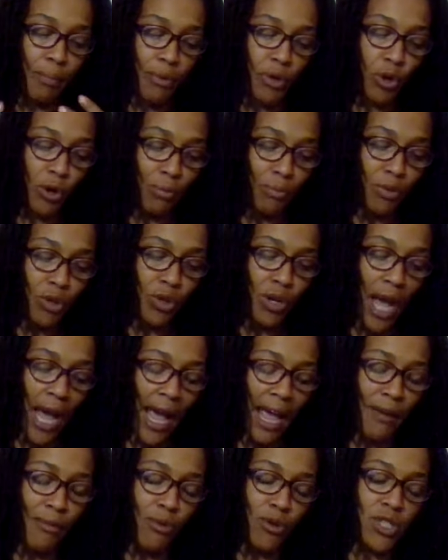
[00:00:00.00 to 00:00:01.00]
you're, you're not
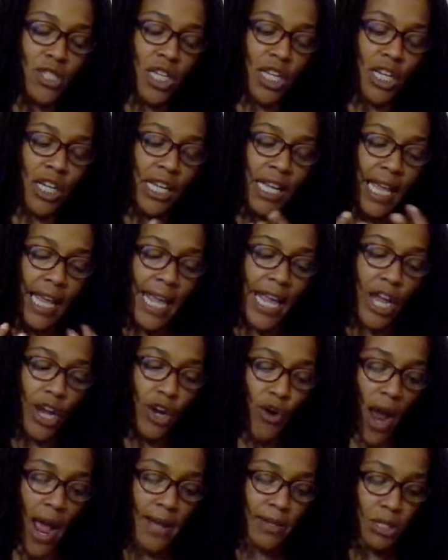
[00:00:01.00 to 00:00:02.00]
able to
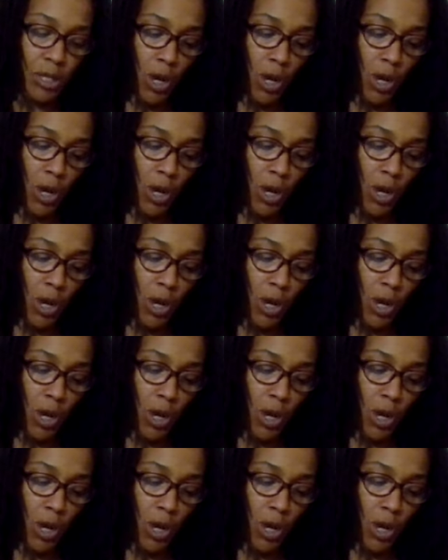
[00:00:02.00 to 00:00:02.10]
grasp